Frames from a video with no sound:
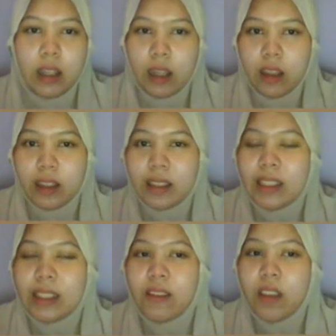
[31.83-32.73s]
And
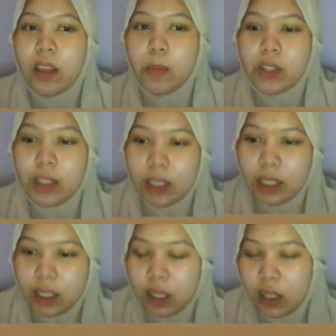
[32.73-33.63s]
this is the
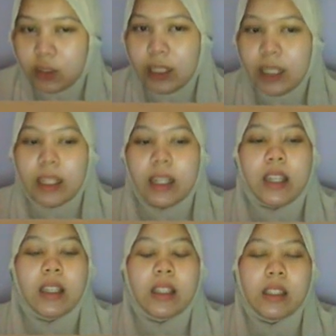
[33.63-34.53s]
presentation outline.
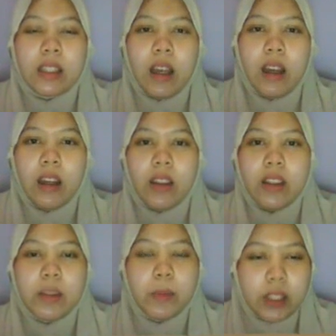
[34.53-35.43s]

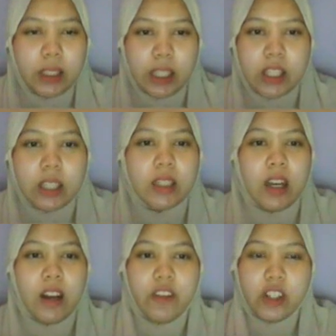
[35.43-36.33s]
This presentation
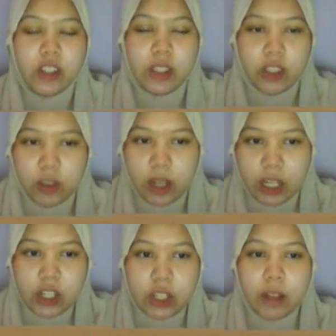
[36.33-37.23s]
covers
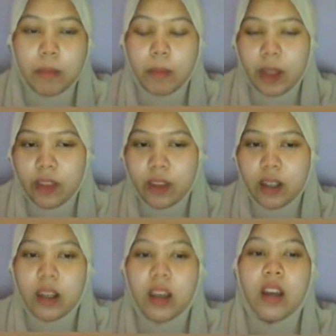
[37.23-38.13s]
introduction,
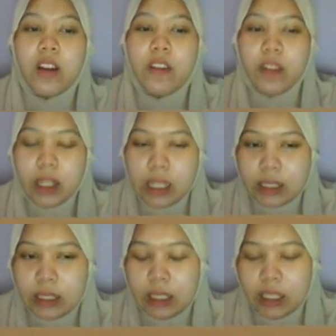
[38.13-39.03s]
method,
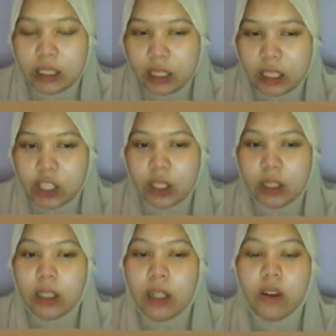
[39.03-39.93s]
findings and
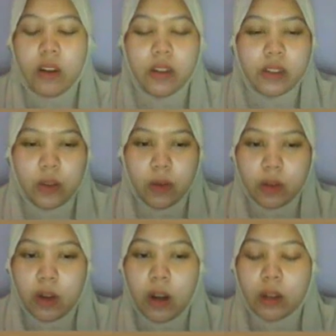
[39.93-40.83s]
discussion, and also
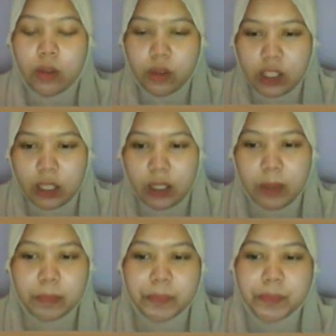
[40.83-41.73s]
conclusion.
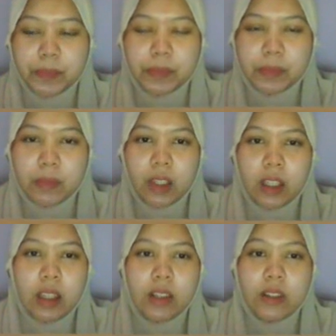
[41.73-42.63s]

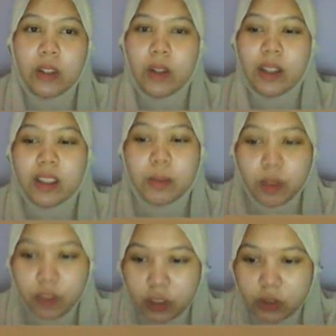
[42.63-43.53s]
So let's
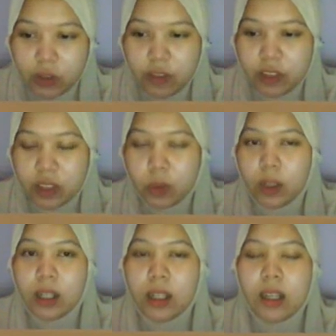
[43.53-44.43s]
move on to the first
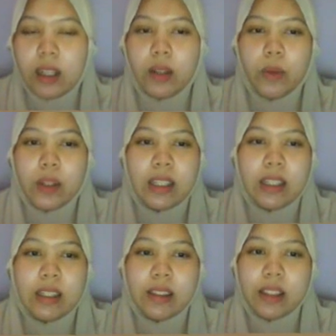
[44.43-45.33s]
one, which
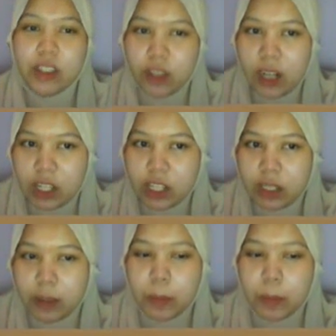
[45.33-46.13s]
is introduction.